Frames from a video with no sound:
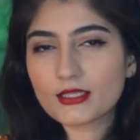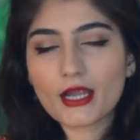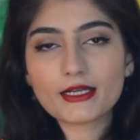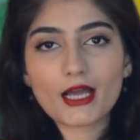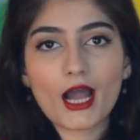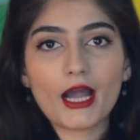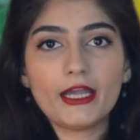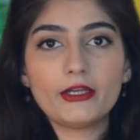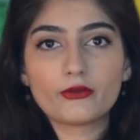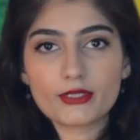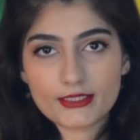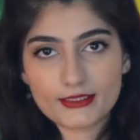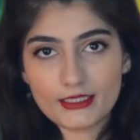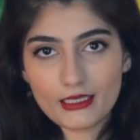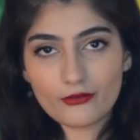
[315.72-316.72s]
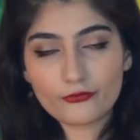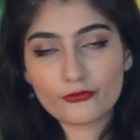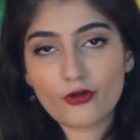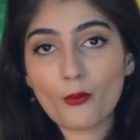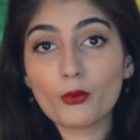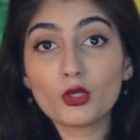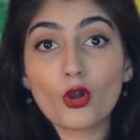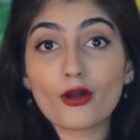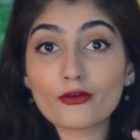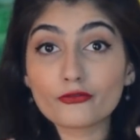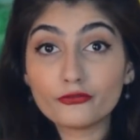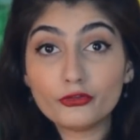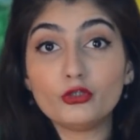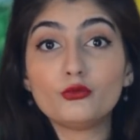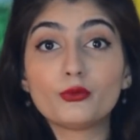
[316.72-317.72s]
that I received from a lot
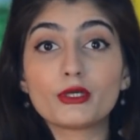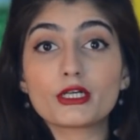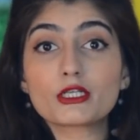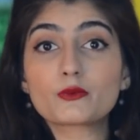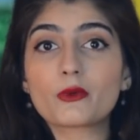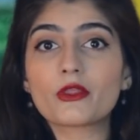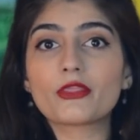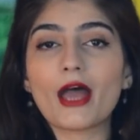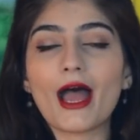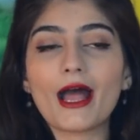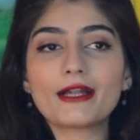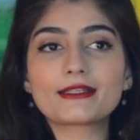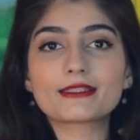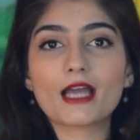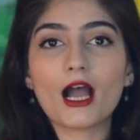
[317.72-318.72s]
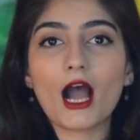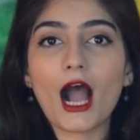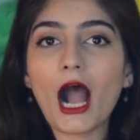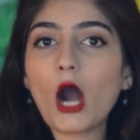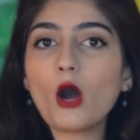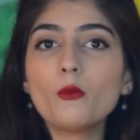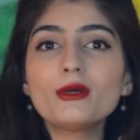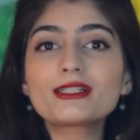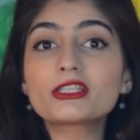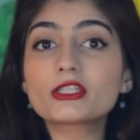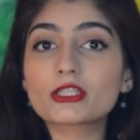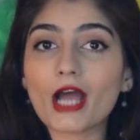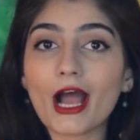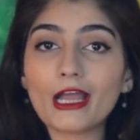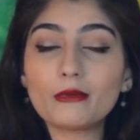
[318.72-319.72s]
of viewers were that how
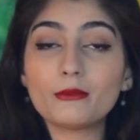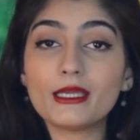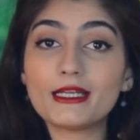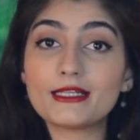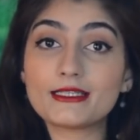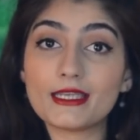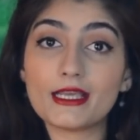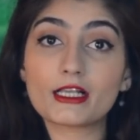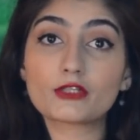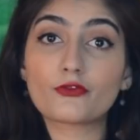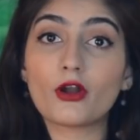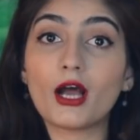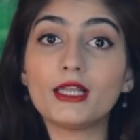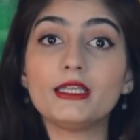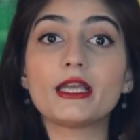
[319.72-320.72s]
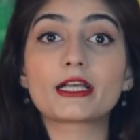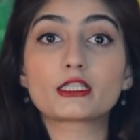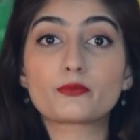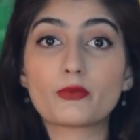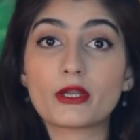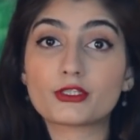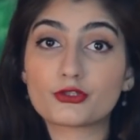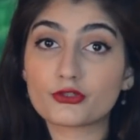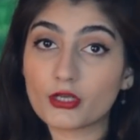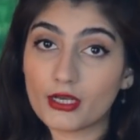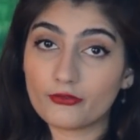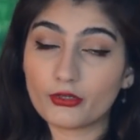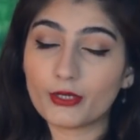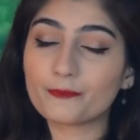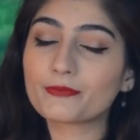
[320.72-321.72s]
much time it takes for Aliexpress to
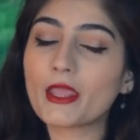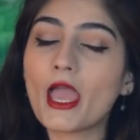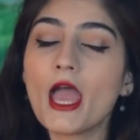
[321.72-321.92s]
deliver.